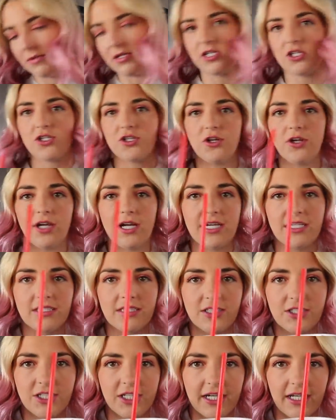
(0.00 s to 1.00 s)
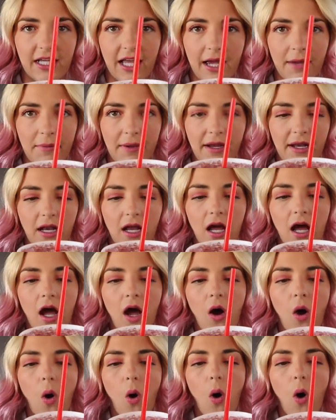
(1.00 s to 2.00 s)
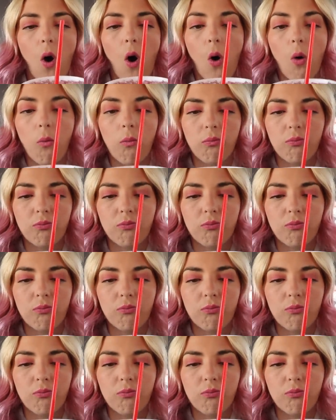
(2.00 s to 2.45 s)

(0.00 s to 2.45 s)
me just show you guys the cherry limeade. Oh,